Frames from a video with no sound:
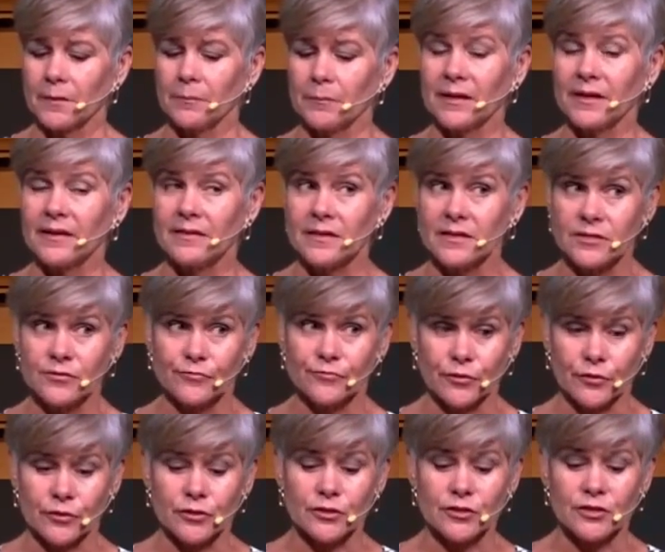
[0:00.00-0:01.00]
But in this
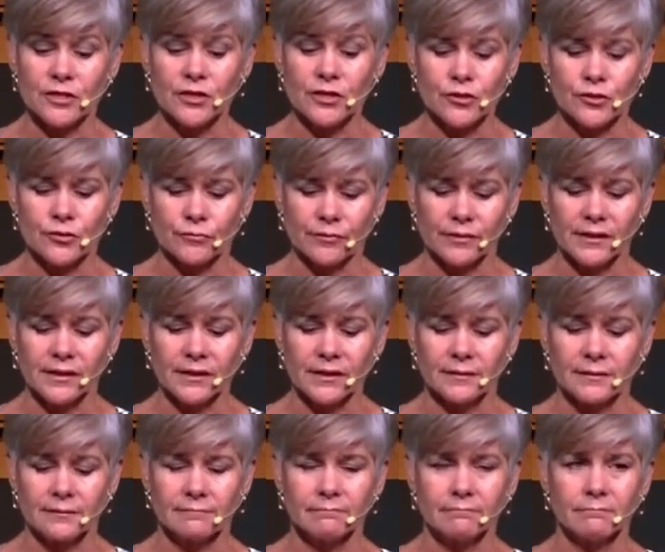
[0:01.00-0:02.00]
first
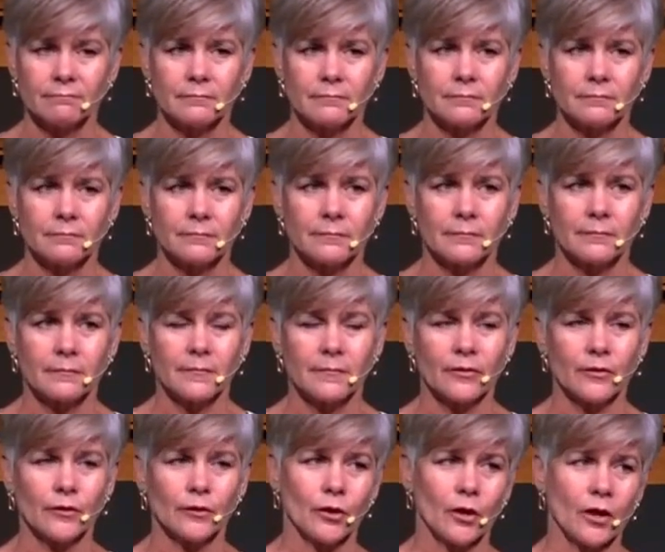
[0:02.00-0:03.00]
century,
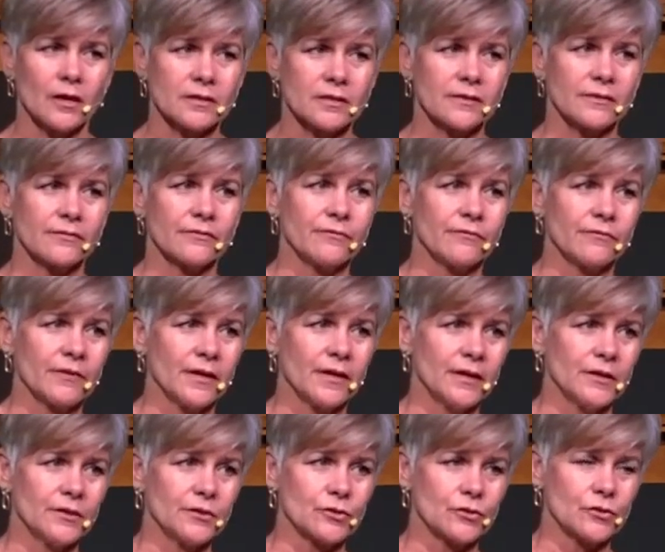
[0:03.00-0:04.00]
the loss of
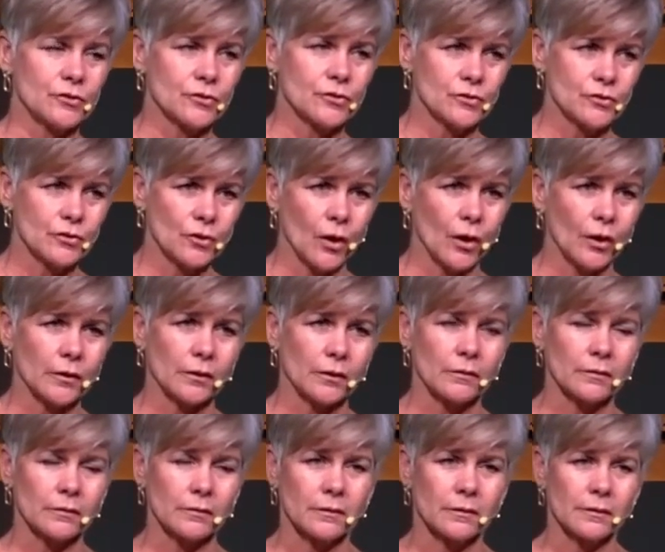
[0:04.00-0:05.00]
his
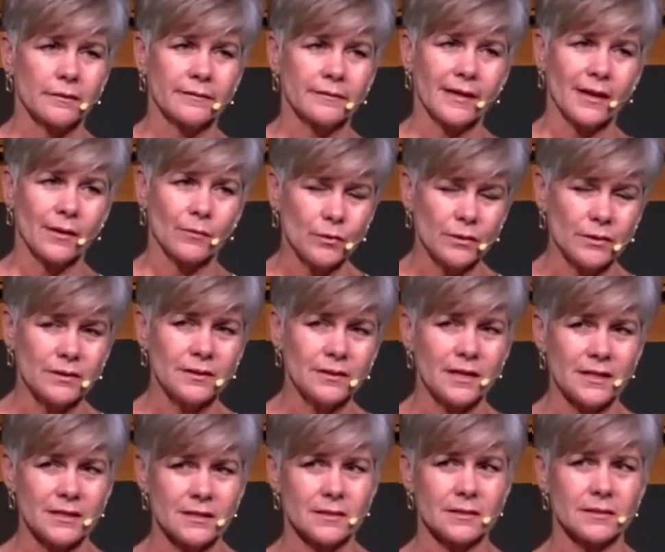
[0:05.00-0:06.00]
daughter, that wouldn't
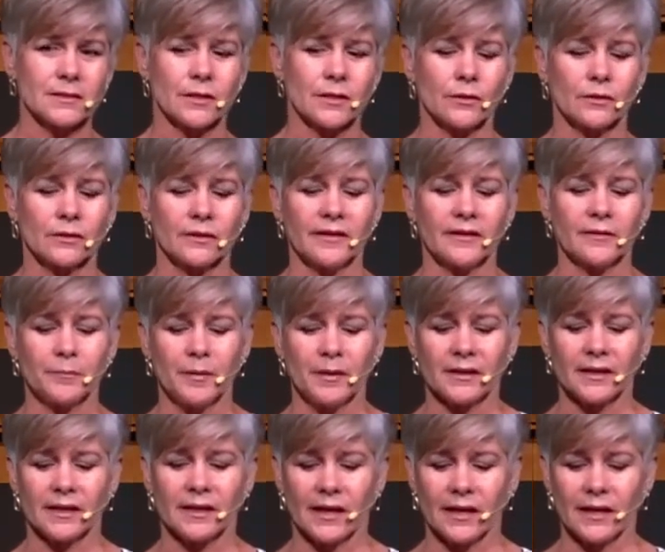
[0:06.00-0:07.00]
necessarily have
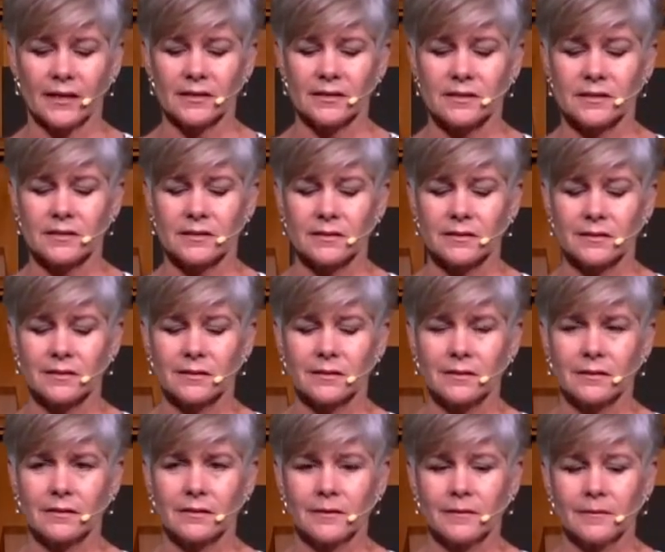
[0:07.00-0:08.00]
been the case.
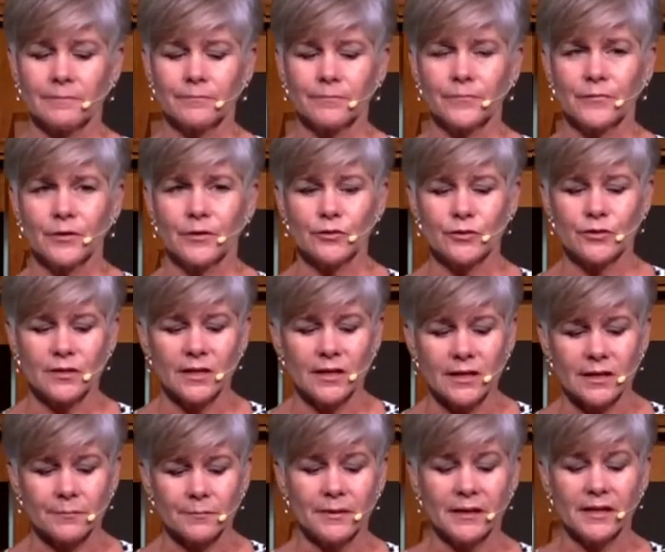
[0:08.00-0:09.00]
You
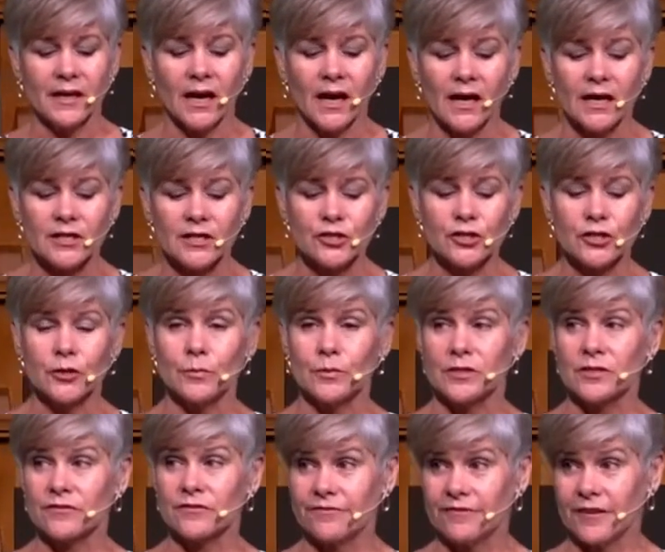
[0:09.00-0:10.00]
see, because she
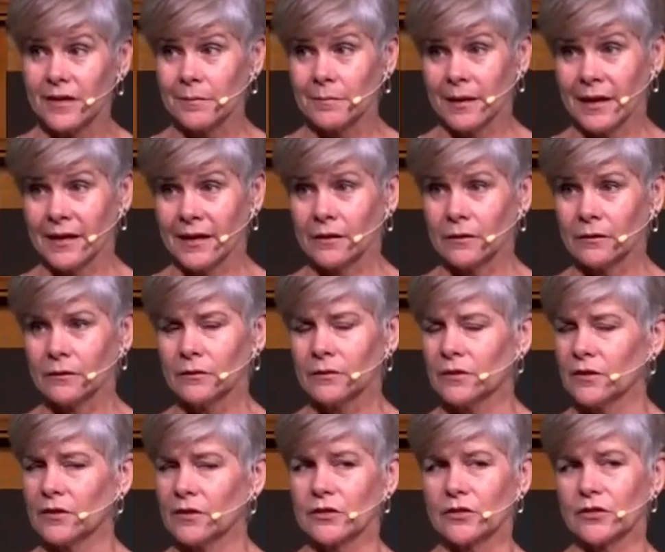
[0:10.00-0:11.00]
was female,
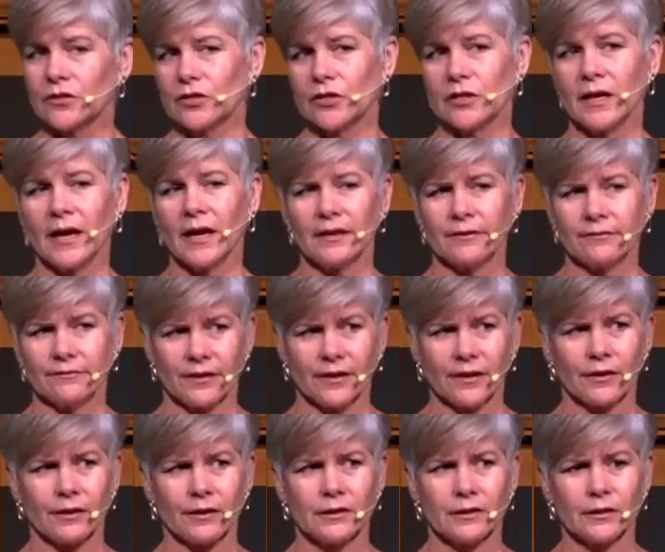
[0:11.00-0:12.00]
she had
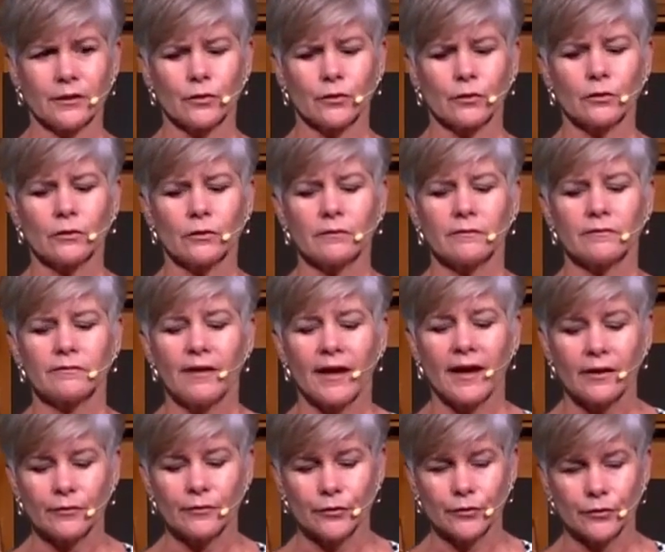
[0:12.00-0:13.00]
very little
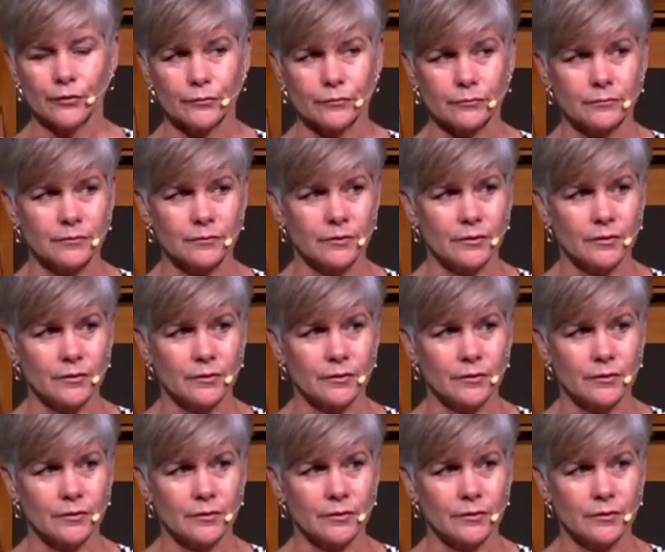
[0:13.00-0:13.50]
value.